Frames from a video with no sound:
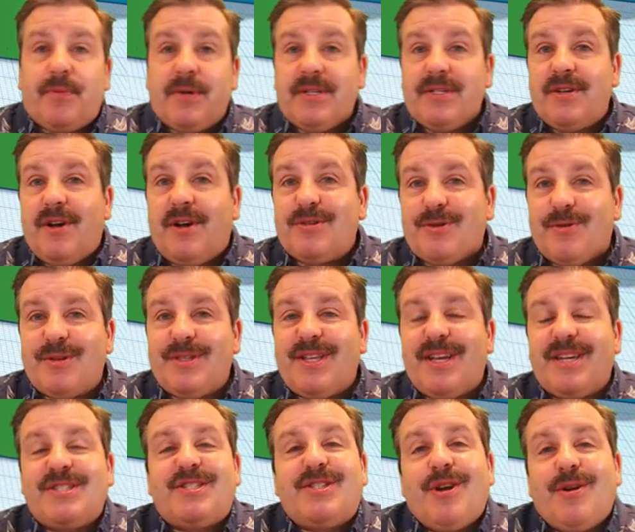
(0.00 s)
Please also hit
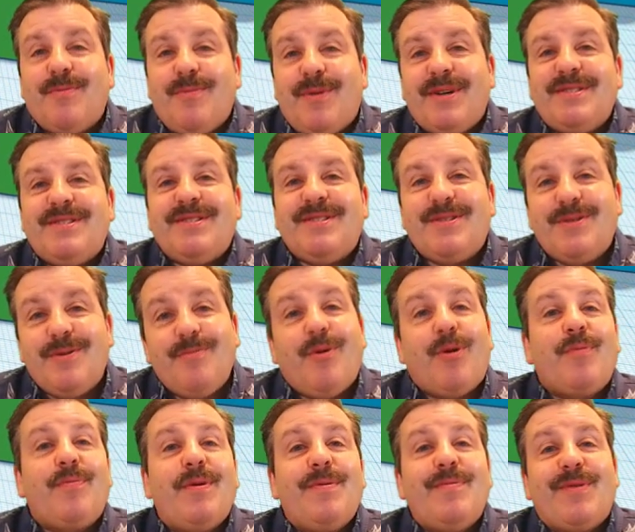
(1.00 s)
that share button so
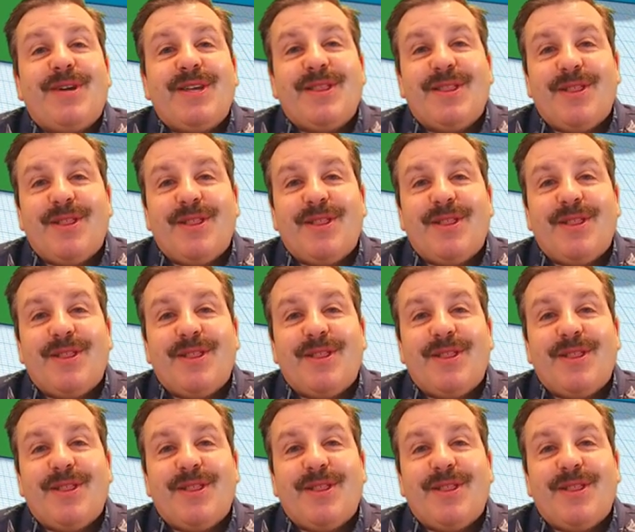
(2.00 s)
more people can